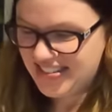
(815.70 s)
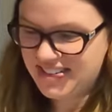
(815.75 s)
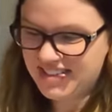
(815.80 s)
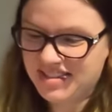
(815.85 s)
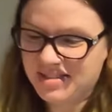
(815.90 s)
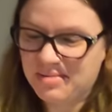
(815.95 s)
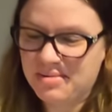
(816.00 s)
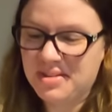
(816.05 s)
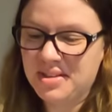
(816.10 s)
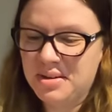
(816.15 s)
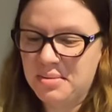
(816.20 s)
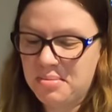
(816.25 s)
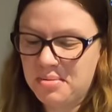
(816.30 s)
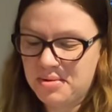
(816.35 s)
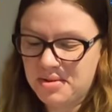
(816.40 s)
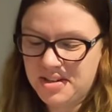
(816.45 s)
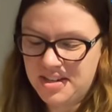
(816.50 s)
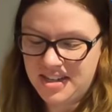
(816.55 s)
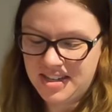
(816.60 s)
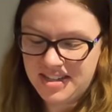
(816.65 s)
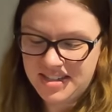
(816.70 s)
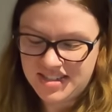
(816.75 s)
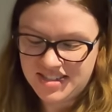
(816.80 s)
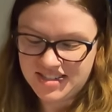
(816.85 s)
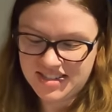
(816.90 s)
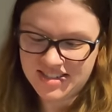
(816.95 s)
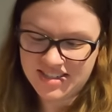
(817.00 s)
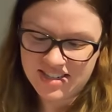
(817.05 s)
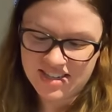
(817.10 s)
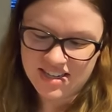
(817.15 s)
That's really pretty.
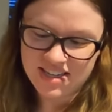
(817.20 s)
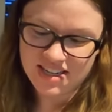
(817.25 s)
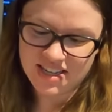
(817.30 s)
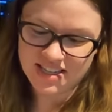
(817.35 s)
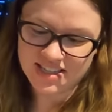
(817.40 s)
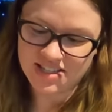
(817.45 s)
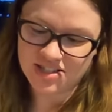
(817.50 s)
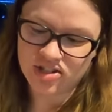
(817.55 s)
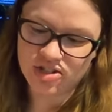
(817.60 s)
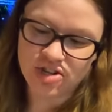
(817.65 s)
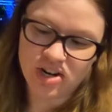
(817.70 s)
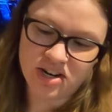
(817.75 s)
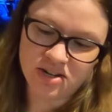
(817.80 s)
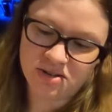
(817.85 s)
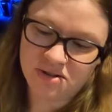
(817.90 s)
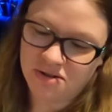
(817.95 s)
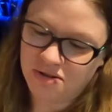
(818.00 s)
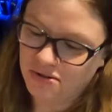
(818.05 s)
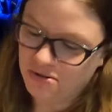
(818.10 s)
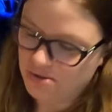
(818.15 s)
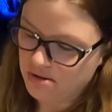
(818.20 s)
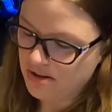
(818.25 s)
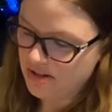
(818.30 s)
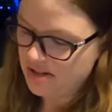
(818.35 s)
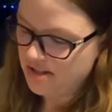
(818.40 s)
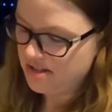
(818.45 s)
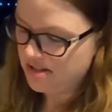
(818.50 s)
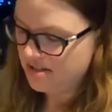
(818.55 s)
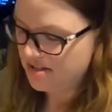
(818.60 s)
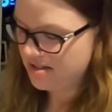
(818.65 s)
Nice and gender
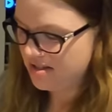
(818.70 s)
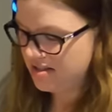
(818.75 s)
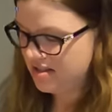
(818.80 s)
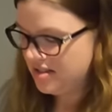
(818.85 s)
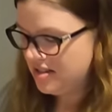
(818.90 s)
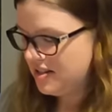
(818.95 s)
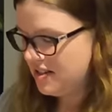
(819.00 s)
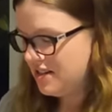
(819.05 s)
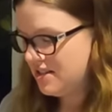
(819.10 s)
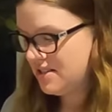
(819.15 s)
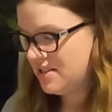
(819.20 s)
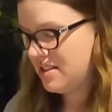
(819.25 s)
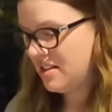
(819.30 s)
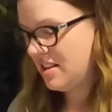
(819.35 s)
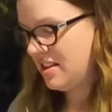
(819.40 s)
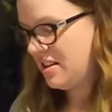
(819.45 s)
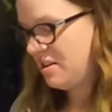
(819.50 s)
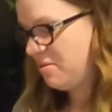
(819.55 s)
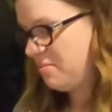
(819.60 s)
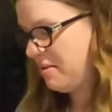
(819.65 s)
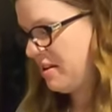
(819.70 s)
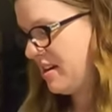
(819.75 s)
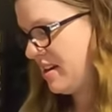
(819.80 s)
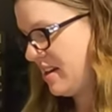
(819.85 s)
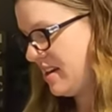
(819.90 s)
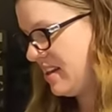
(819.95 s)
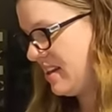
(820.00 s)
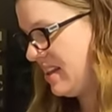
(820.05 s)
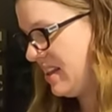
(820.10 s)
neutral. Just a little bit of